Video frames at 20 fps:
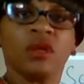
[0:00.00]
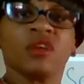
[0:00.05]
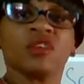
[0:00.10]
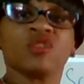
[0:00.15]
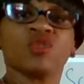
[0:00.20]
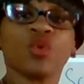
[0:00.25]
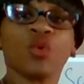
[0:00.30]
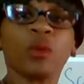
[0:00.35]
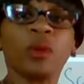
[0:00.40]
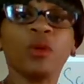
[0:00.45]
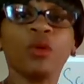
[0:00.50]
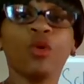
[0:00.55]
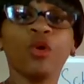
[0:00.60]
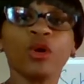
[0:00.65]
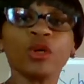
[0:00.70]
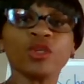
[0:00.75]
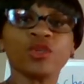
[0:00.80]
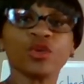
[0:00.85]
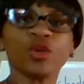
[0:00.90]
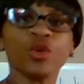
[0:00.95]
So we're
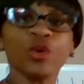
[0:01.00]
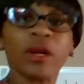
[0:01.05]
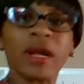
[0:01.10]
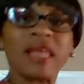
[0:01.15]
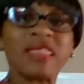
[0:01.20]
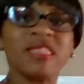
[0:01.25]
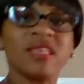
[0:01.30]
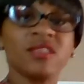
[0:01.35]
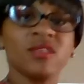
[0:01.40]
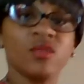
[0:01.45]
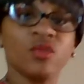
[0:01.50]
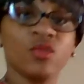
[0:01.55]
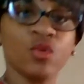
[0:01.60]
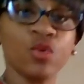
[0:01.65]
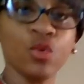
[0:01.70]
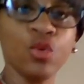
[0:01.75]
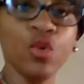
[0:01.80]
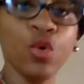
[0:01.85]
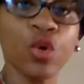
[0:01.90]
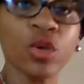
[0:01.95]
going to look at the
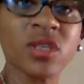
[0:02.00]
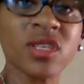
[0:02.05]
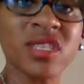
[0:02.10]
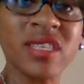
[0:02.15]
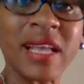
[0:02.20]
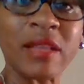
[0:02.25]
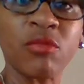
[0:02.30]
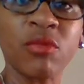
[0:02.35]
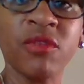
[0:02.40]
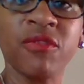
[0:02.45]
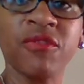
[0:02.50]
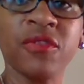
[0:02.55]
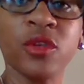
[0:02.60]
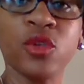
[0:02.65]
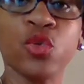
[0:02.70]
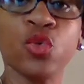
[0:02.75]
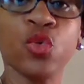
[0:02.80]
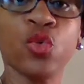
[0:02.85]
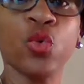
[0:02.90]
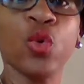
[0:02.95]
two notes that refer
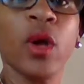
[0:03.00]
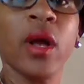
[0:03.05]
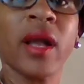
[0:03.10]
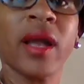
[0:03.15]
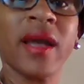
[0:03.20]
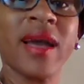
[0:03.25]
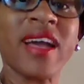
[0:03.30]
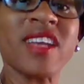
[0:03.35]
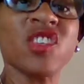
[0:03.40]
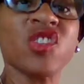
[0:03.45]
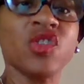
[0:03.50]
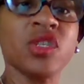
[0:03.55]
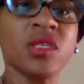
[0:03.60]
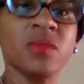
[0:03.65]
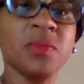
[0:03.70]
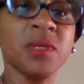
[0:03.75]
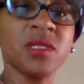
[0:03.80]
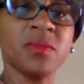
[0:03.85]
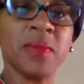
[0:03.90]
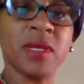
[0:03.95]
to cash
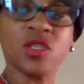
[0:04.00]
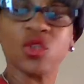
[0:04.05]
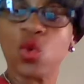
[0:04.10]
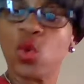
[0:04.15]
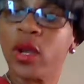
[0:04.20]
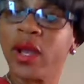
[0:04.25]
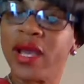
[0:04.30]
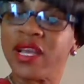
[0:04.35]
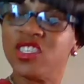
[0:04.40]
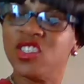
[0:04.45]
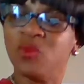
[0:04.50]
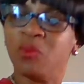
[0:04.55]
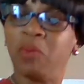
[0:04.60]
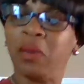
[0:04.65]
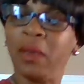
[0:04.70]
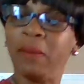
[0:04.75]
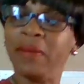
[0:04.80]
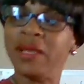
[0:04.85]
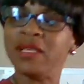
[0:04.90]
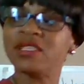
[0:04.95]
disbursements or cash
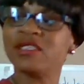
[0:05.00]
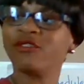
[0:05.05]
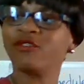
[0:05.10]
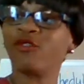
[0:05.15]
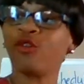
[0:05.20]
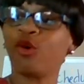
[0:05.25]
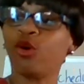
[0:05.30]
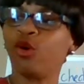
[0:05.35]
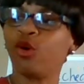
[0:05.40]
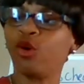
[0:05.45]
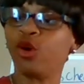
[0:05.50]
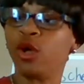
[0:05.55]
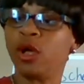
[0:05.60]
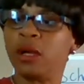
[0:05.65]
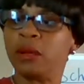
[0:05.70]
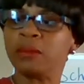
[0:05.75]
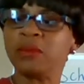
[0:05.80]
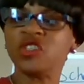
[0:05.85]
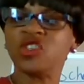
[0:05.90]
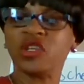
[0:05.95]
payments for
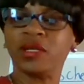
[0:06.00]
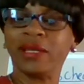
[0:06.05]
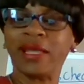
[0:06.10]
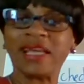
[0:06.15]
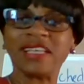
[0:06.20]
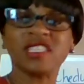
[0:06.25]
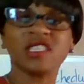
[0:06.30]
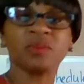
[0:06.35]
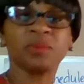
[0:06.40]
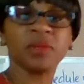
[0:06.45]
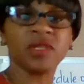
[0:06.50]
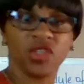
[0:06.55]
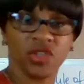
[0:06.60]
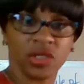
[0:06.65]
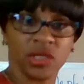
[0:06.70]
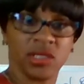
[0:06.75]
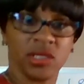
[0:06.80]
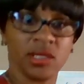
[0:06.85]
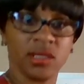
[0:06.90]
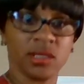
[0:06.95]
merchandise
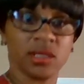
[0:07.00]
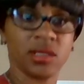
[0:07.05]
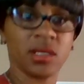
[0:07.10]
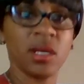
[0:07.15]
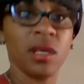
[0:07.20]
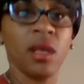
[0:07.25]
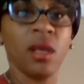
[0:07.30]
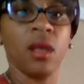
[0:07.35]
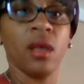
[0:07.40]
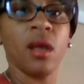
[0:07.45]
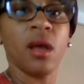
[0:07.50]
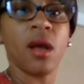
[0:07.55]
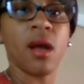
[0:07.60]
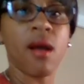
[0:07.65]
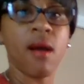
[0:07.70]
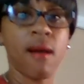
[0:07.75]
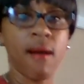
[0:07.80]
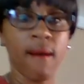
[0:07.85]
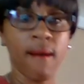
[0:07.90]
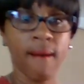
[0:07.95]
purchases.
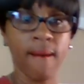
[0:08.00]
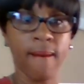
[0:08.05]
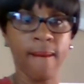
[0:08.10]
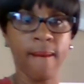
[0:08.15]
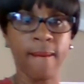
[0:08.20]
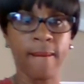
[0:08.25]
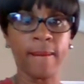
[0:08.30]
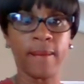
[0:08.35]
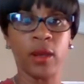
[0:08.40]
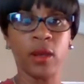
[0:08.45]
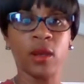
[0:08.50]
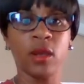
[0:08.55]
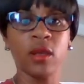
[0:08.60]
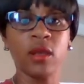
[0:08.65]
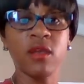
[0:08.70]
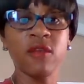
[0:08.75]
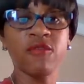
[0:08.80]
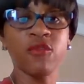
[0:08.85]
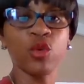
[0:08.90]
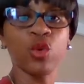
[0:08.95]

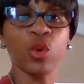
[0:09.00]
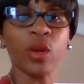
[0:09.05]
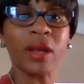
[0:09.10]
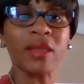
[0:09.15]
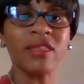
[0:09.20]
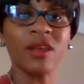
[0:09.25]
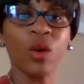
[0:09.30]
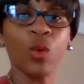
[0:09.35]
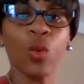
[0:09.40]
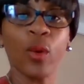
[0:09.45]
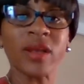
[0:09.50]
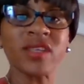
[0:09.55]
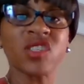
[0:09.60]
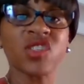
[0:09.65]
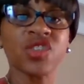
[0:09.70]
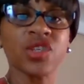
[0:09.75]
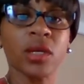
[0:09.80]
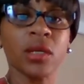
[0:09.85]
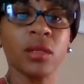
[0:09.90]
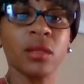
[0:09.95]
If you look at the
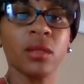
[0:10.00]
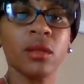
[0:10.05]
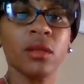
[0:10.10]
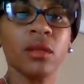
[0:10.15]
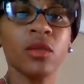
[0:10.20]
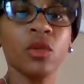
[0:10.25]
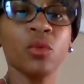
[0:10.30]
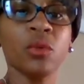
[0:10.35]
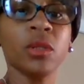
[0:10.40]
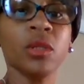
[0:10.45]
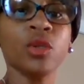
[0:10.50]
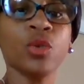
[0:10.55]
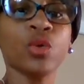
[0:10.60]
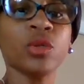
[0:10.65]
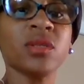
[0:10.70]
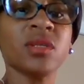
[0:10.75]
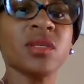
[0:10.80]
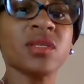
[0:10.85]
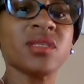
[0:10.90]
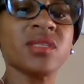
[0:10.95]
question, you will
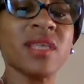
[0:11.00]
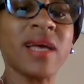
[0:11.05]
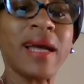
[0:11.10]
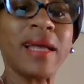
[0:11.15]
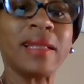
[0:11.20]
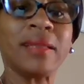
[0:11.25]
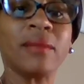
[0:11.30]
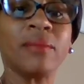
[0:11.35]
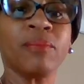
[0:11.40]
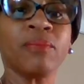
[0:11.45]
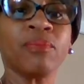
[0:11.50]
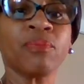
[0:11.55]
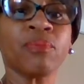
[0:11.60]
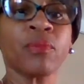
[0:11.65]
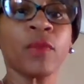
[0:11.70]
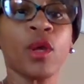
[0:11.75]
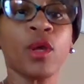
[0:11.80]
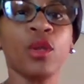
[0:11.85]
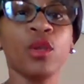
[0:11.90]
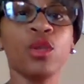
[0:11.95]
notice that
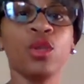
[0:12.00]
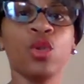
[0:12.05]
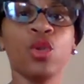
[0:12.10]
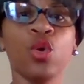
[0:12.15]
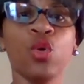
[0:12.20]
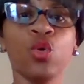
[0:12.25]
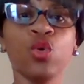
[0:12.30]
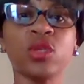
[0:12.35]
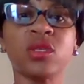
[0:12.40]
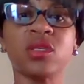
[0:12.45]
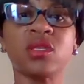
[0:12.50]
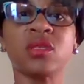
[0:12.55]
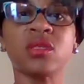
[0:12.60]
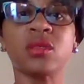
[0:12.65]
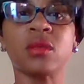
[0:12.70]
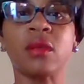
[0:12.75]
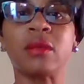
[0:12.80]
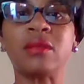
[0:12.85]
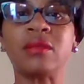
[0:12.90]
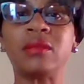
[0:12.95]
notes
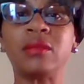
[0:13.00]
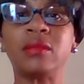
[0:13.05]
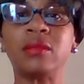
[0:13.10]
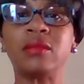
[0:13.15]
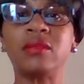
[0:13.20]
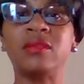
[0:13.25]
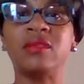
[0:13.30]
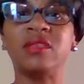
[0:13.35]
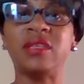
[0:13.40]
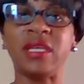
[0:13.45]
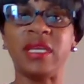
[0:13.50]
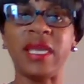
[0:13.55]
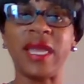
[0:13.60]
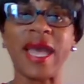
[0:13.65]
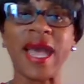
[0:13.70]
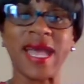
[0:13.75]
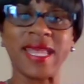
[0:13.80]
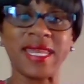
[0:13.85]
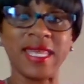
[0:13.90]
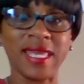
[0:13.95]
D
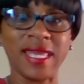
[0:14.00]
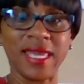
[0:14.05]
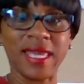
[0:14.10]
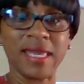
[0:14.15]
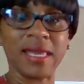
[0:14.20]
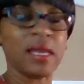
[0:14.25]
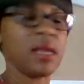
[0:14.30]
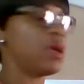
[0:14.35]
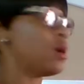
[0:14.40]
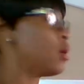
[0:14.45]
and E